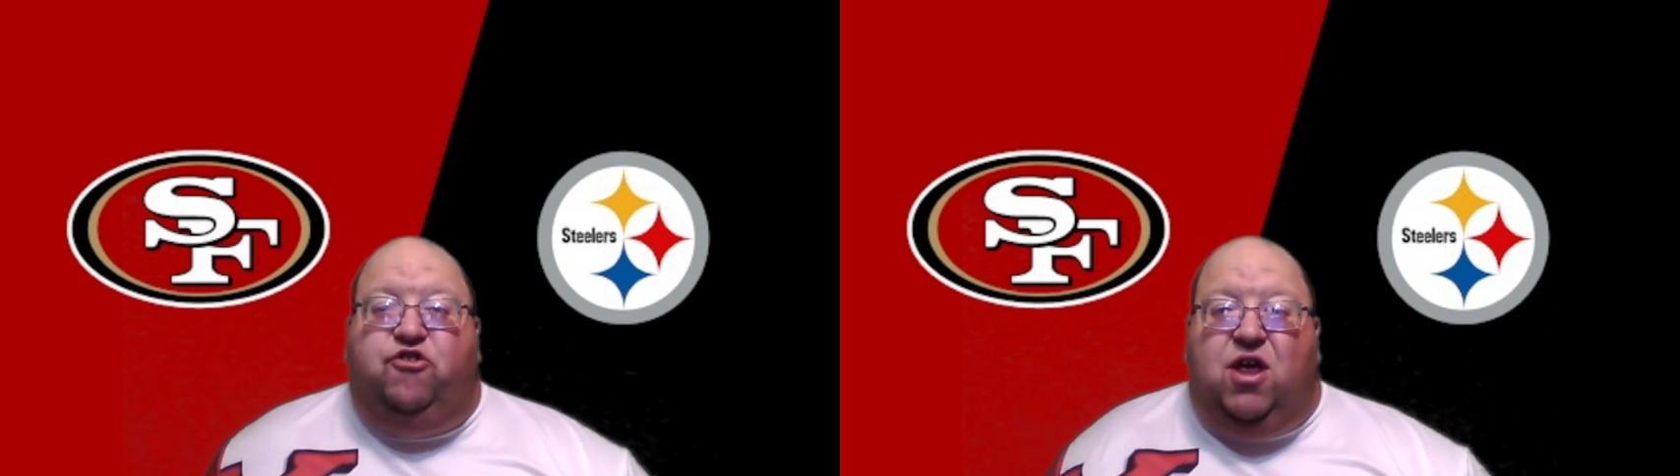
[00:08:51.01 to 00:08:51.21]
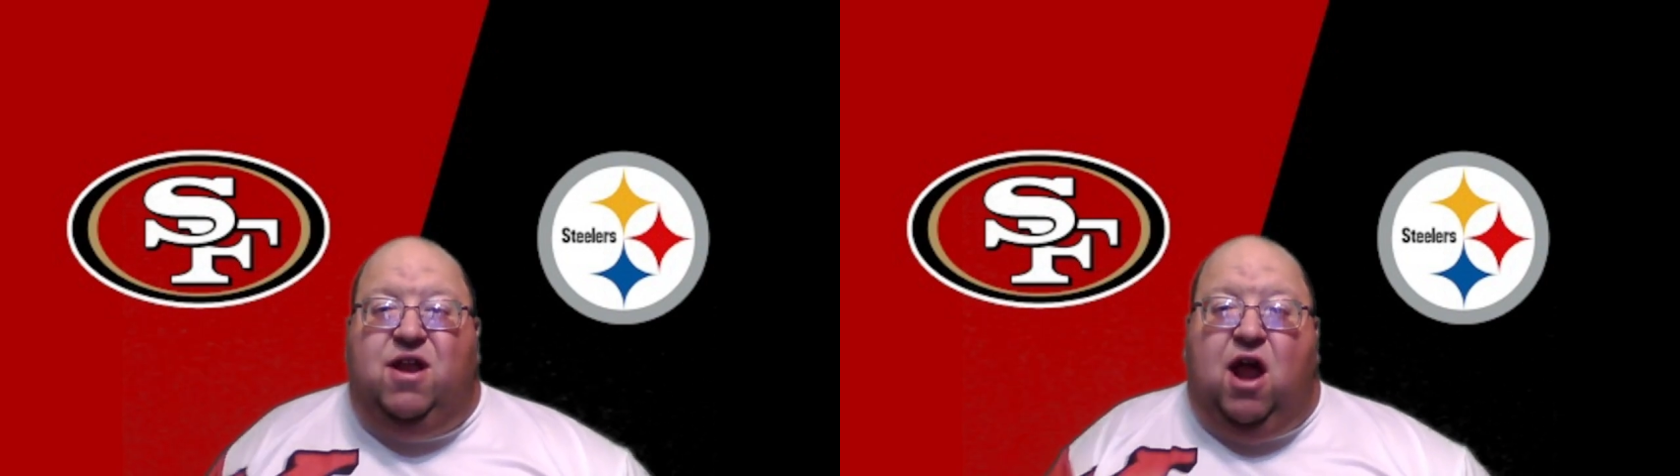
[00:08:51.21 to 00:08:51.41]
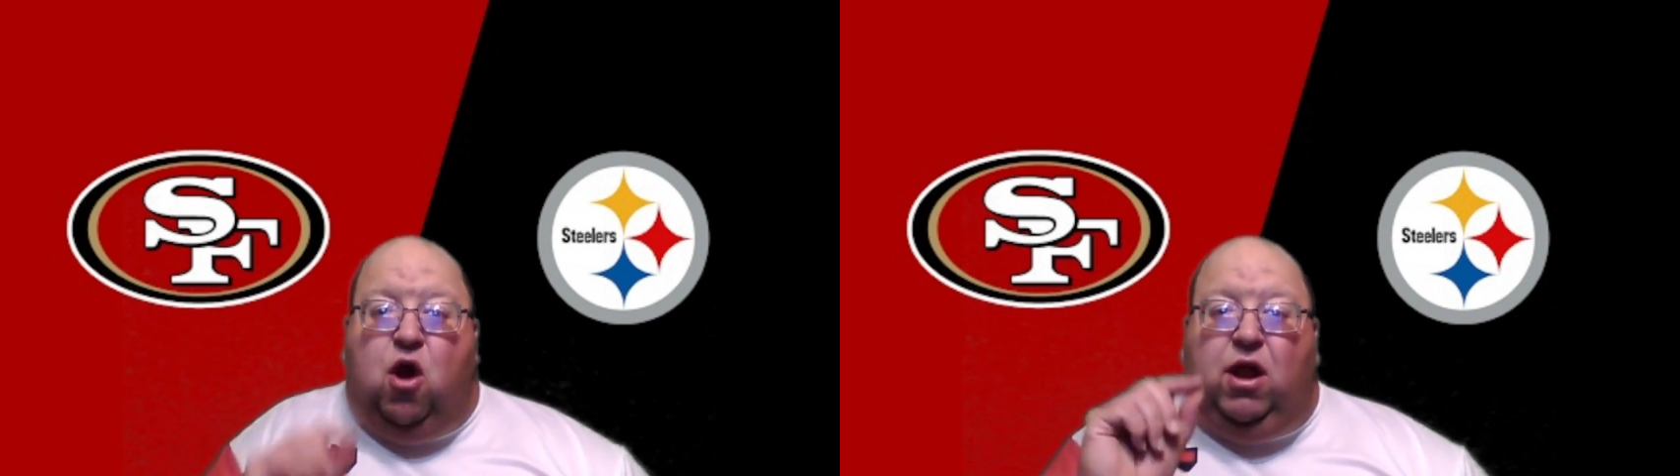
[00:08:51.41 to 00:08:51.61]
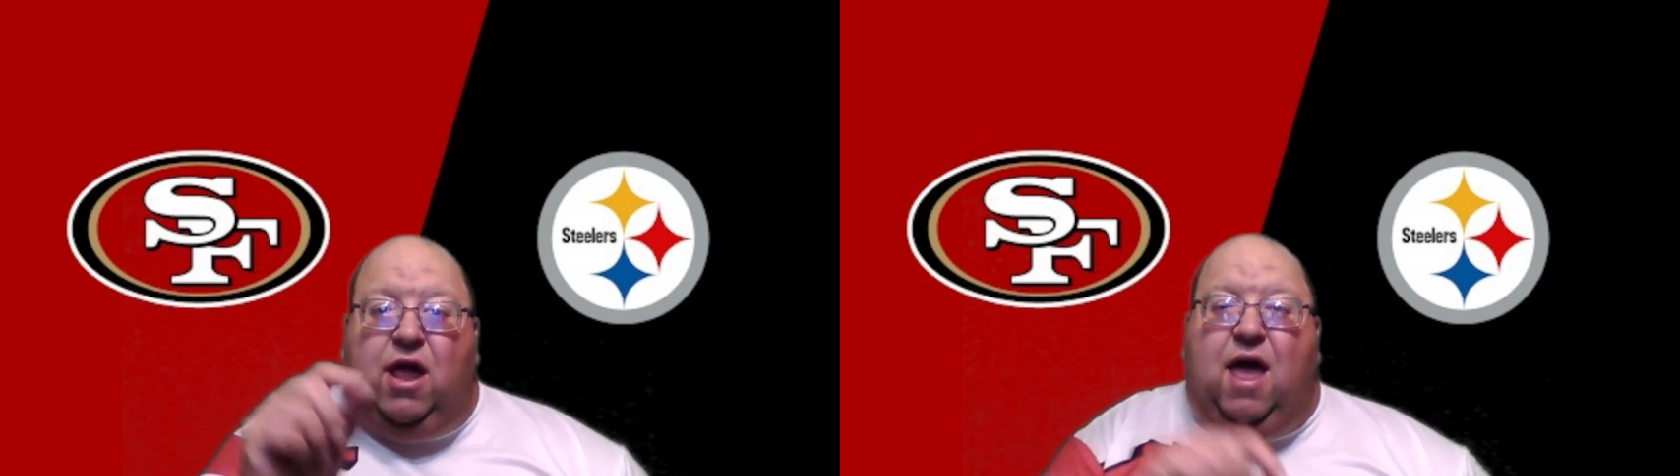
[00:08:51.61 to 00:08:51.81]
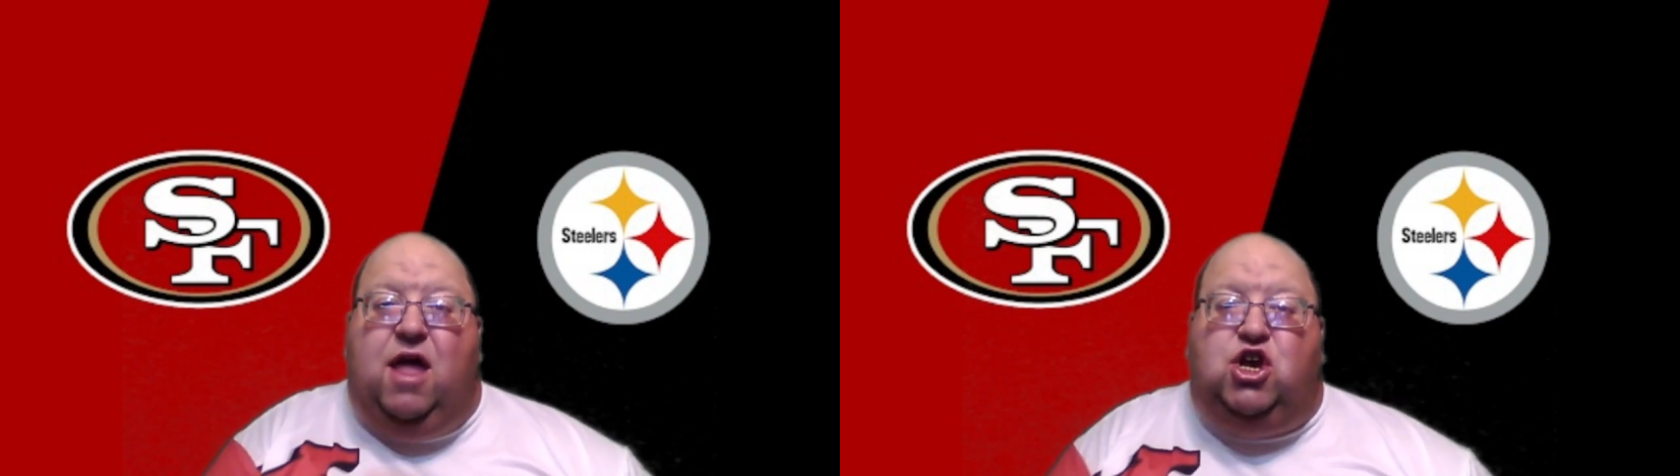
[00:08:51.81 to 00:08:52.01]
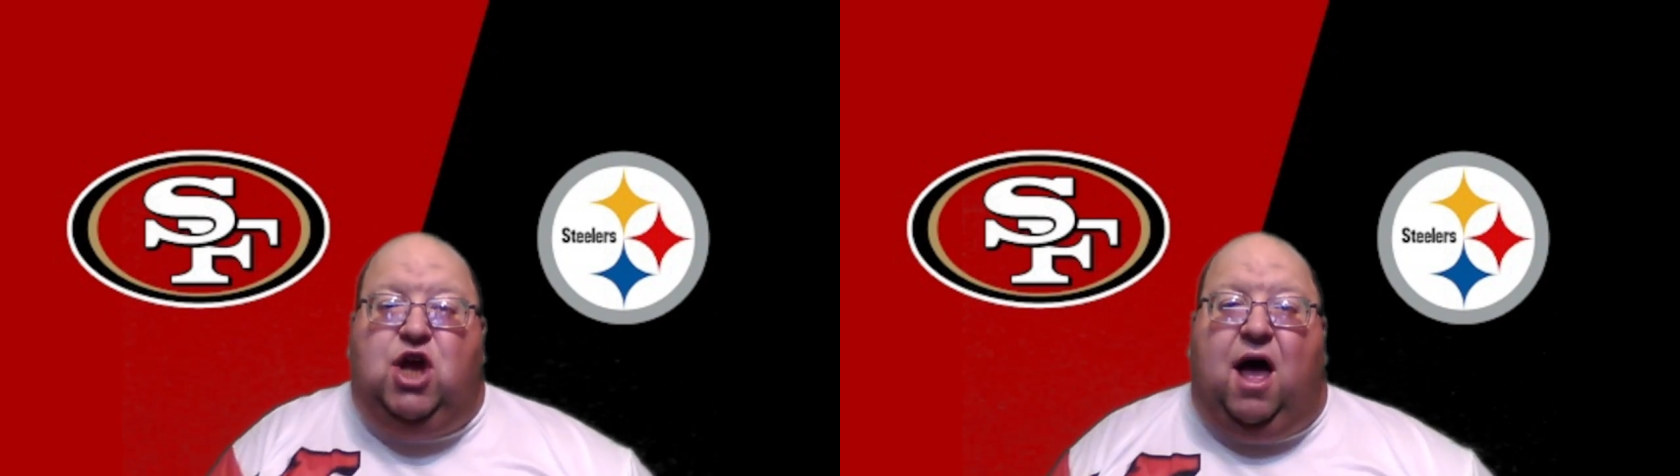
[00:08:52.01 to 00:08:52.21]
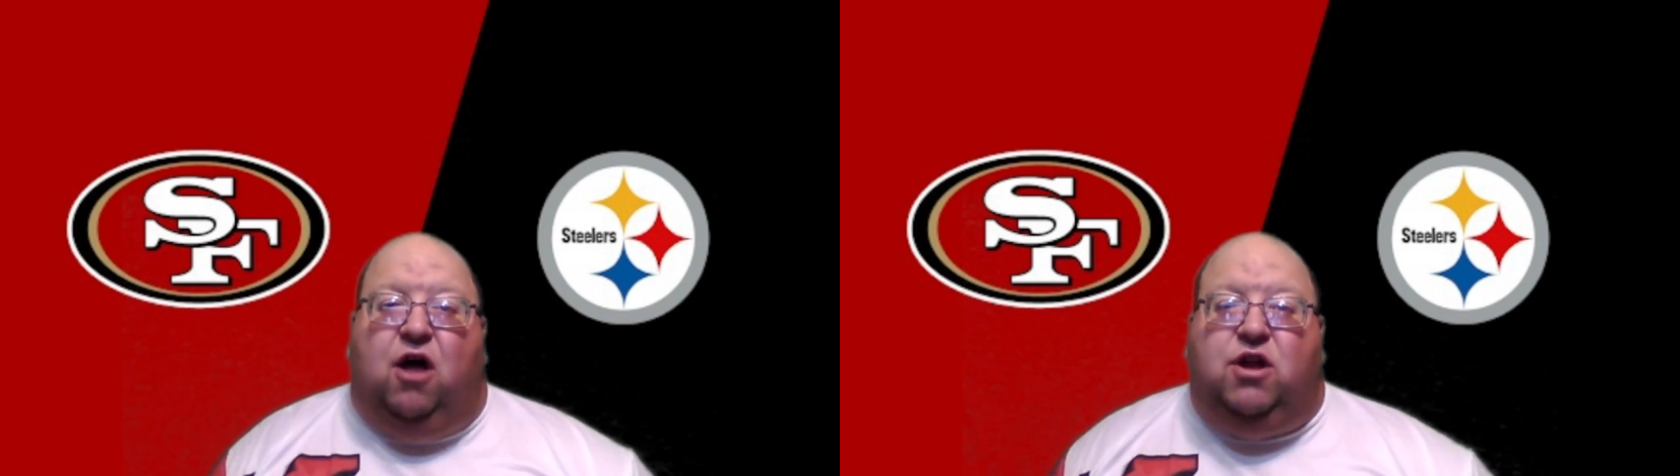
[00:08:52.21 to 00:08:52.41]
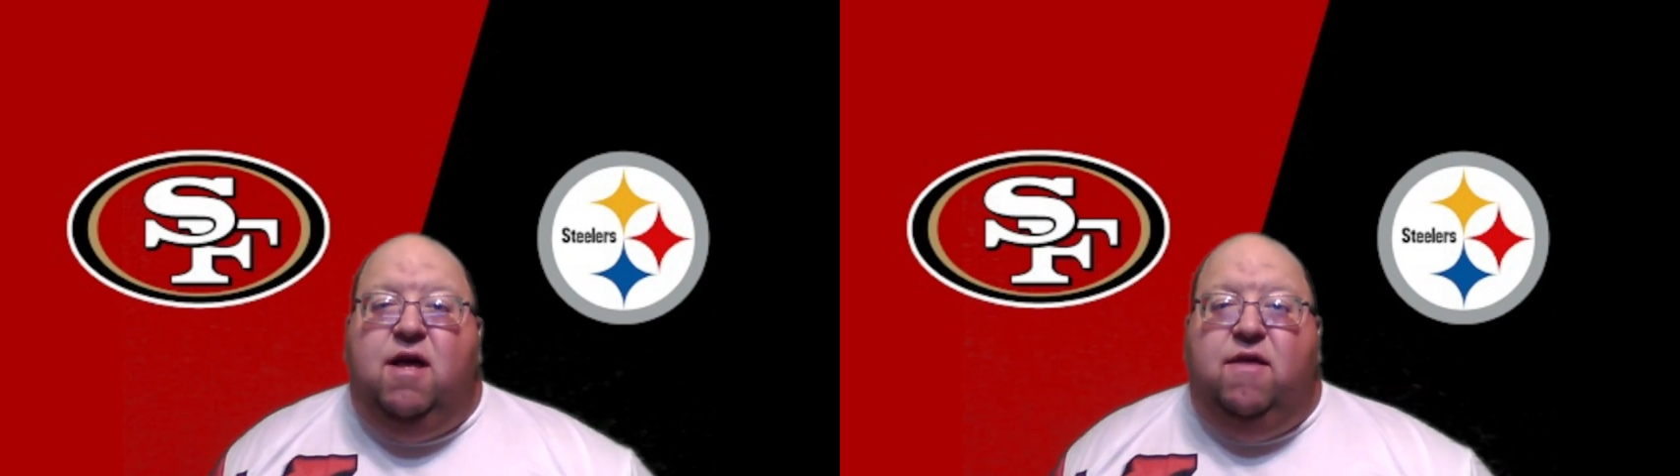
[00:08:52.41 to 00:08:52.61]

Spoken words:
to narrowly edge out